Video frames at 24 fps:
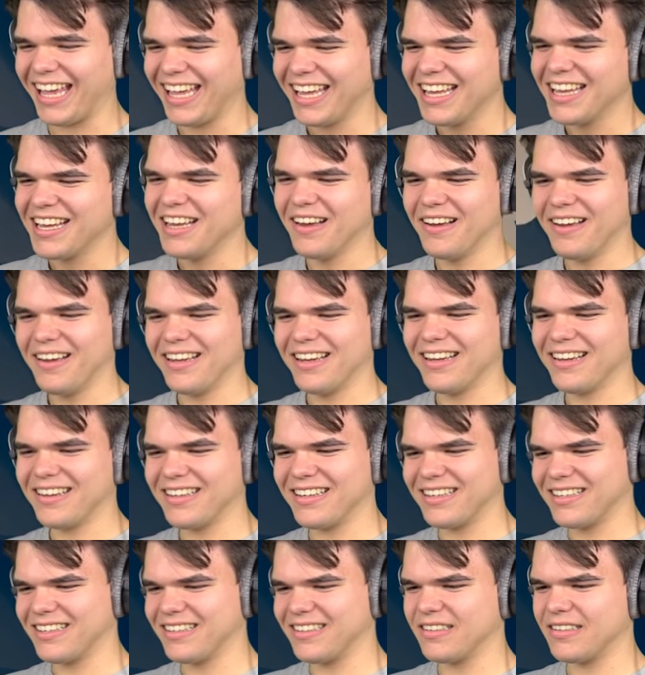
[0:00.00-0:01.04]
Definitely
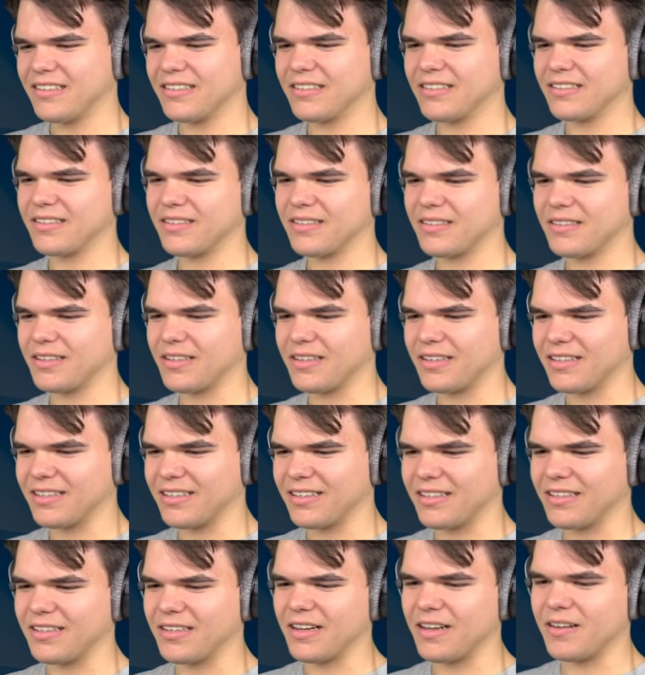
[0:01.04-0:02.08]
not. All right, well, there was
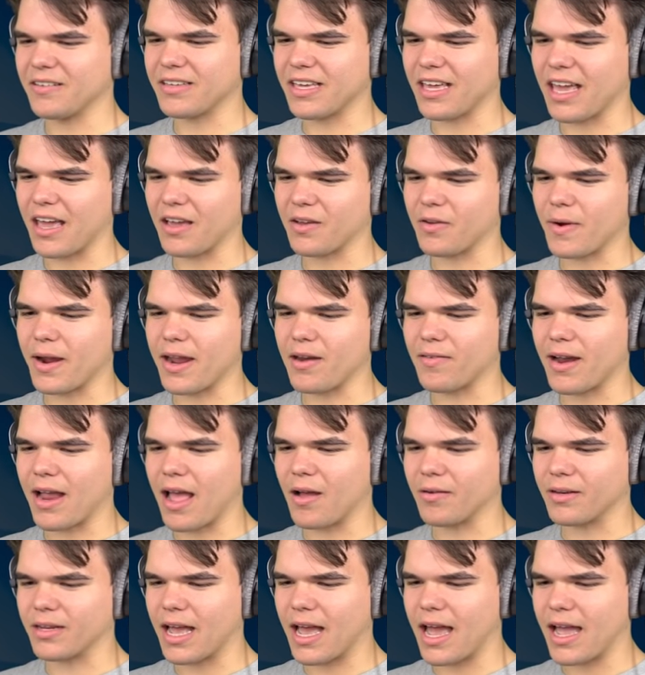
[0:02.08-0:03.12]
that. Okay, great
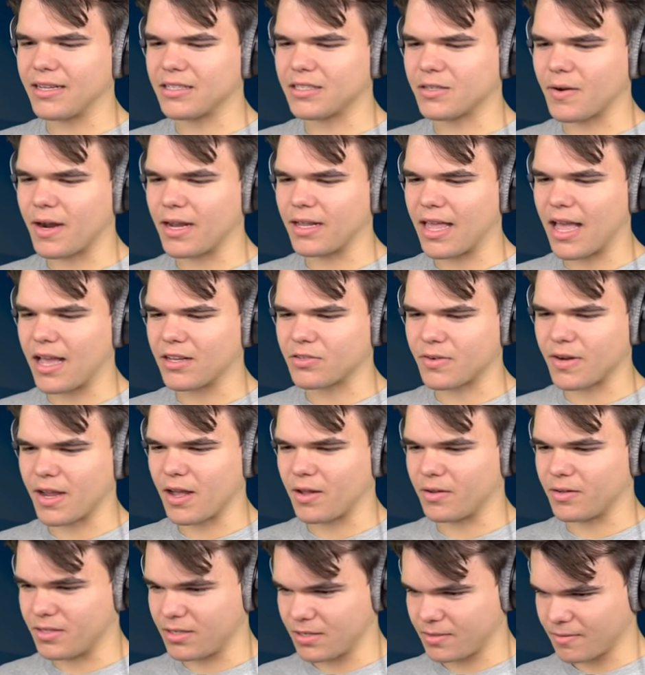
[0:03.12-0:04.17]
round, guys. Great last
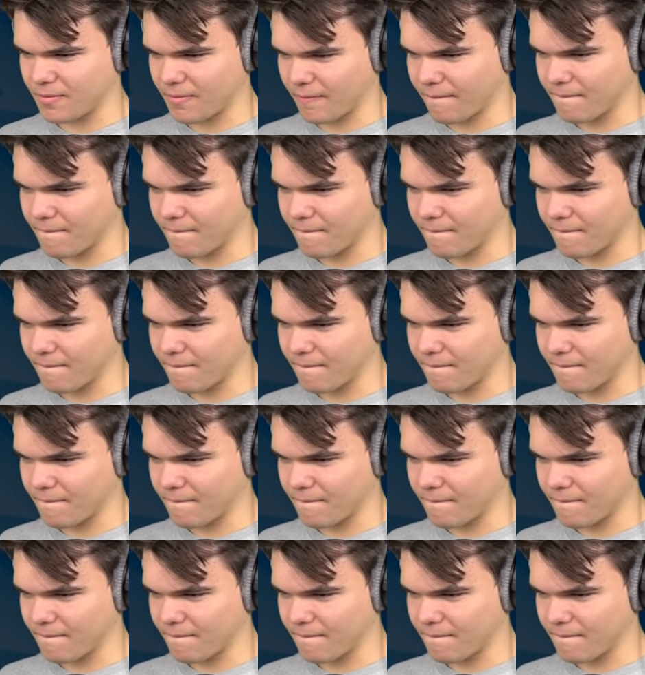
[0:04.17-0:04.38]
round.